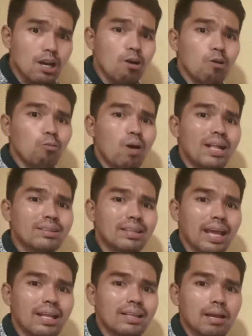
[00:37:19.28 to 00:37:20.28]

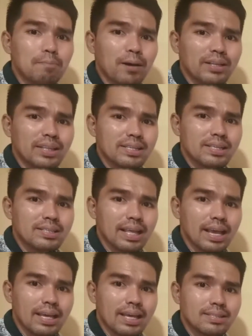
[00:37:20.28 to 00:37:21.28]
One-tailed hypothesis
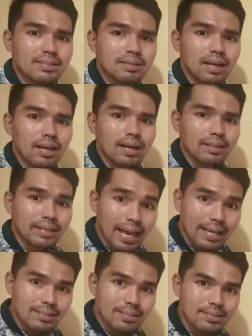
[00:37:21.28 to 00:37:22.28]

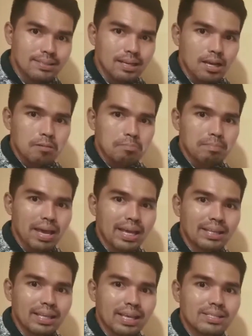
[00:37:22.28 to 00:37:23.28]
tests make
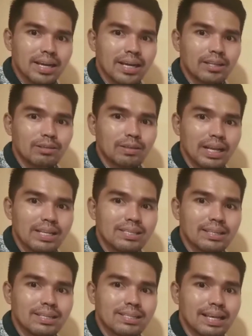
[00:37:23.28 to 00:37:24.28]
it easier to reach
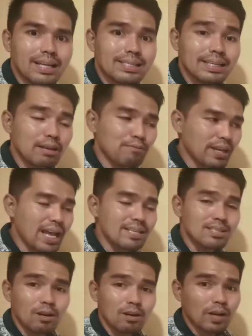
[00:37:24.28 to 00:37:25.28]
statistical
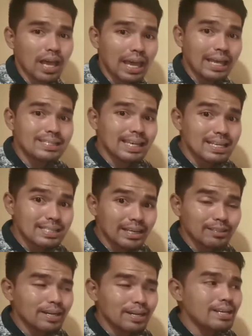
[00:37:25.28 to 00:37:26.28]
significance. Okay, it's easier
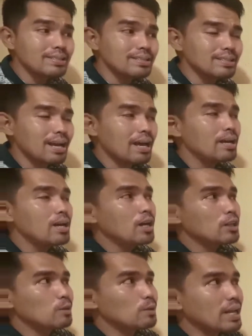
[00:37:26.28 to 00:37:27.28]
to
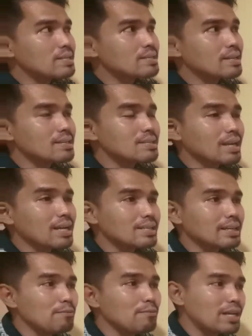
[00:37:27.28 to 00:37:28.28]
reach statistical
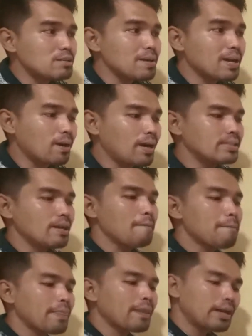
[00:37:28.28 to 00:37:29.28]
significance because
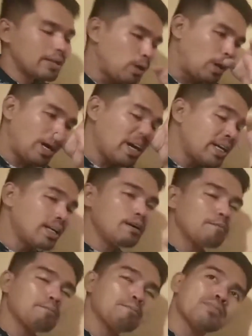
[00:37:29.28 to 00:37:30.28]
your
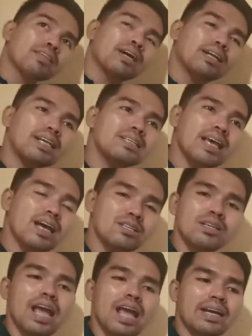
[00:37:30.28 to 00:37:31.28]

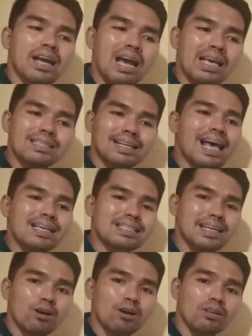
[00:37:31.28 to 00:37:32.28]
rejection area is
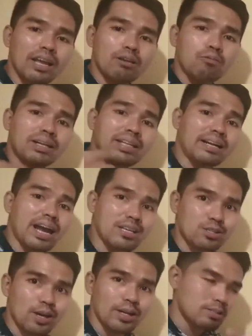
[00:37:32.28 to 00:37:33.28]
clustered only in one
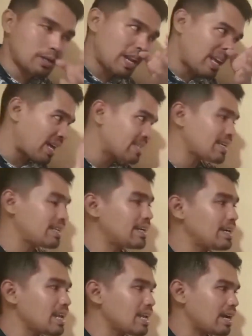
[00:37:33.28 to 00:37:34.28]
direction. So like I said
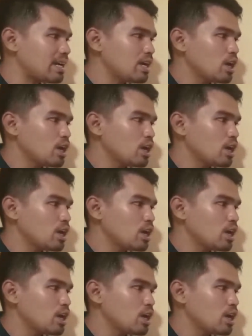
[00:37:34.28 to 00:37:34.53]
earlier,